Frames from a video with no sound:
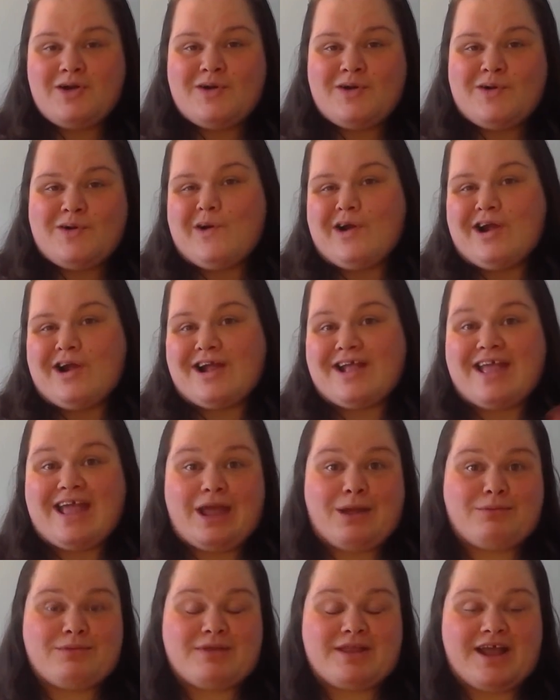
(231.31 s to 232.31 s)
or a
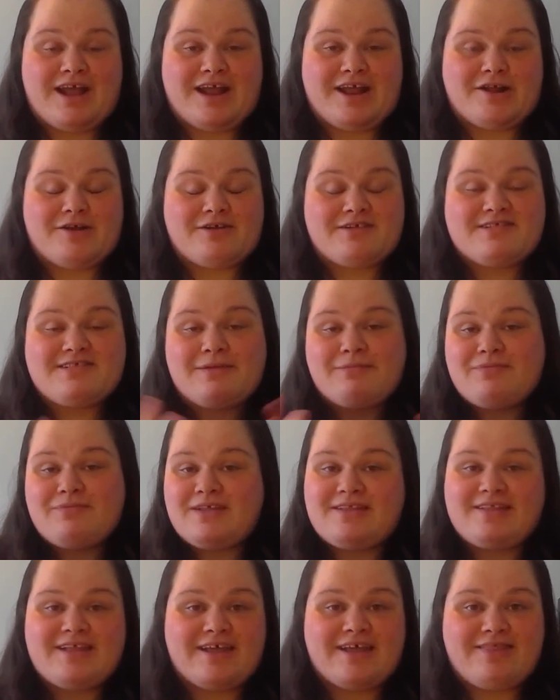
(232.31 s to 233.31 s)
game night or something
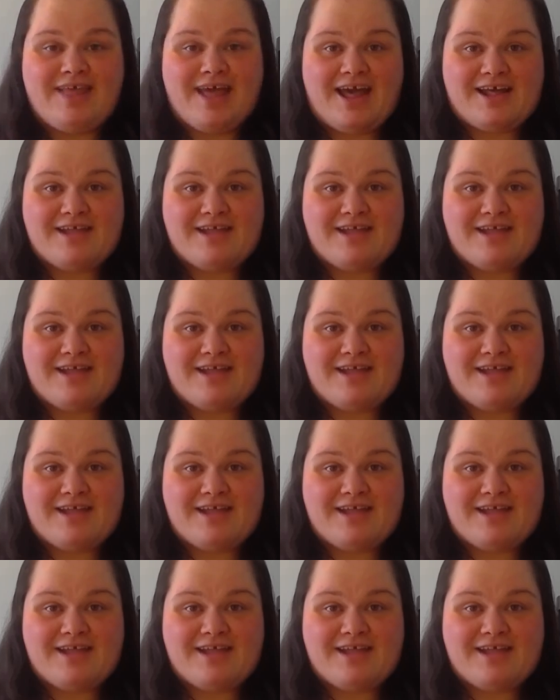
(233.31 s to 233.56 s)
like that,